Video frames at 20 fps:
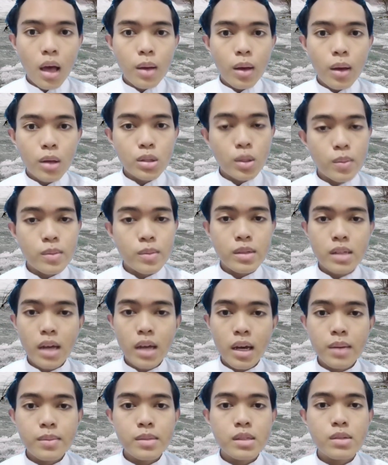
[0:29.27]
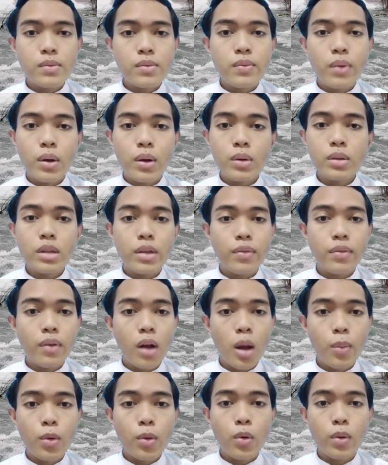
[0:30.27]
Sometimes floods
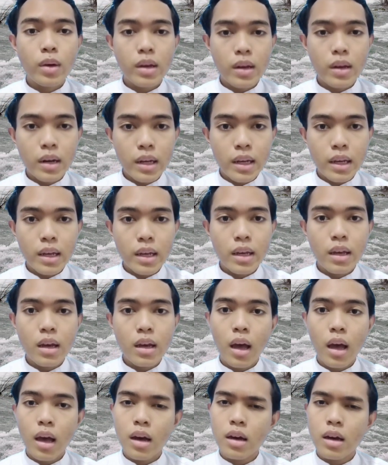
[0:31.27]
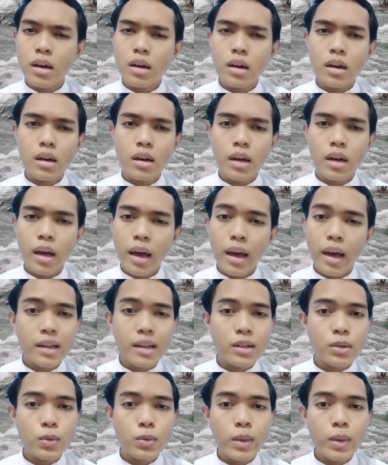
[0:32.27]
develop quickly
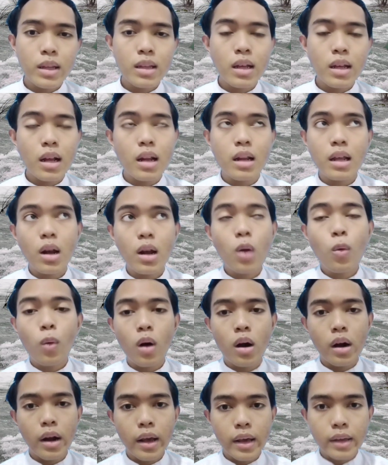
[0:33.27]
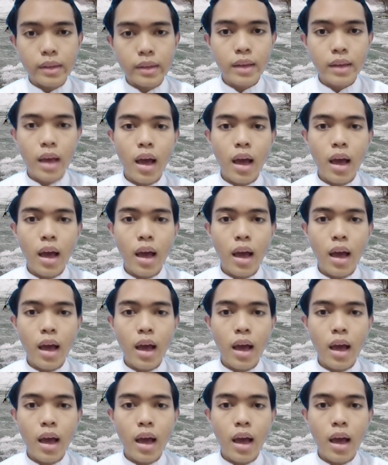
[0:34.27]
and with a little warning.